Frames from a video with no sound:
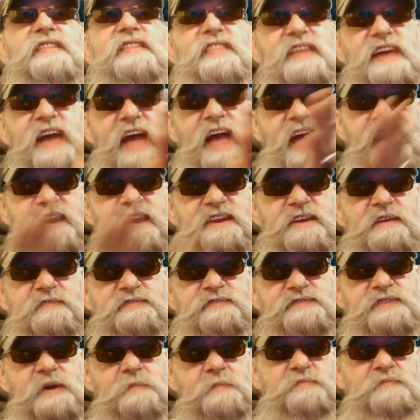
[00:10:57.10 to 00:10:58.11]
the end of
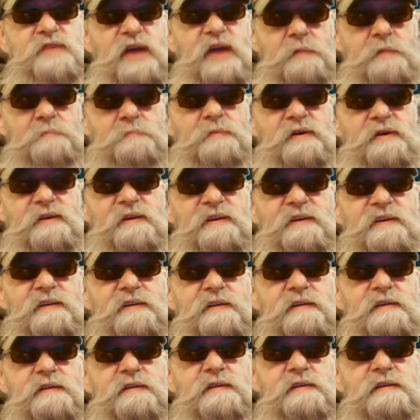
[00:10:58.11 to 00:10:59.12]
September,
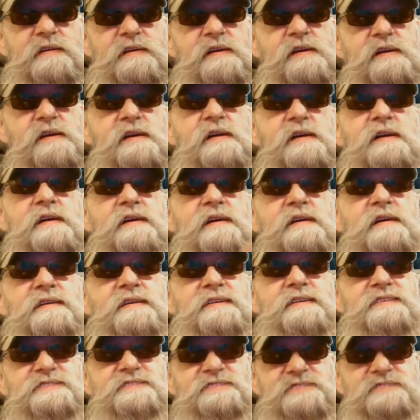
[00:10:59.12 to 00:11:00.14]

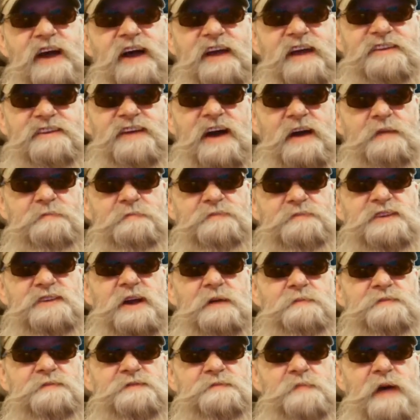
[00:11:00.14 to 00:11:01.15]
Sty Times comes